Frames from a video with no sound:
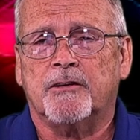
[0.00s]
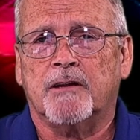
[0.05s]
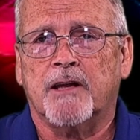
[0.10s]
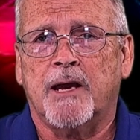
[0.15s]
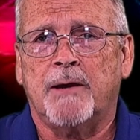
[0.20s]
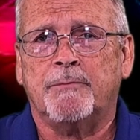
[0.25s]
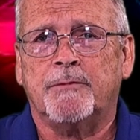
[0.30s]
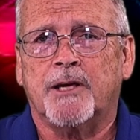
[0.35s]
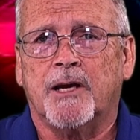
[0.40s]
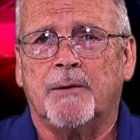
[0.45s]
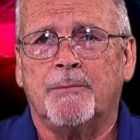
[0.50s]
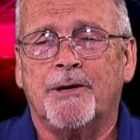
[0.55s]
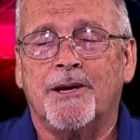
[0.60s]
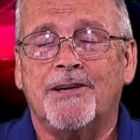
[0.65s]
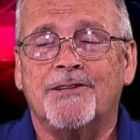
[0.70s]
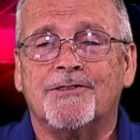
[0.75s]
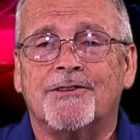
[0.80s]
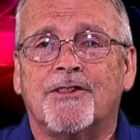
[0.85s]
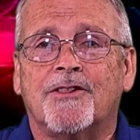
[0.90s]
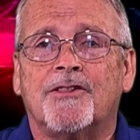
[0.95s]
your laptop
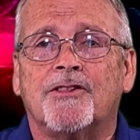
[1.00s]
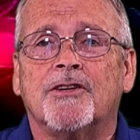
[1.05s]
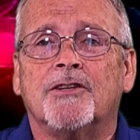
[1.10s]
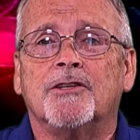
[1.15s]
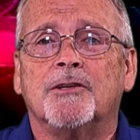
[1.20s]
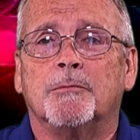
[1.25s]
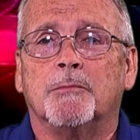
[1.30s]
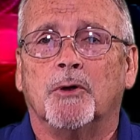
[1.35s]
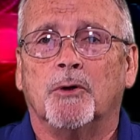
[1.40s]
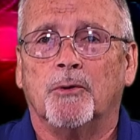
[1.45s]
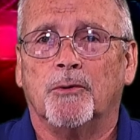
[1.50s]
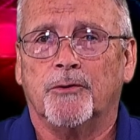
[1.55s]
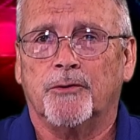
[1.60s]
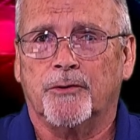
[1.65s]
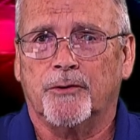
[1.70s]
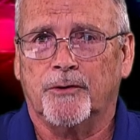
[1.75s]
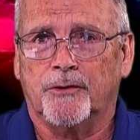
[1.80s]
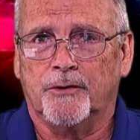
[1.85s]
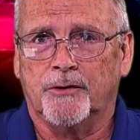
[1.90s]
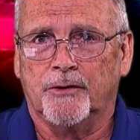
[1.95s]
has
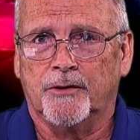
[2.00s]
Thunderbolt.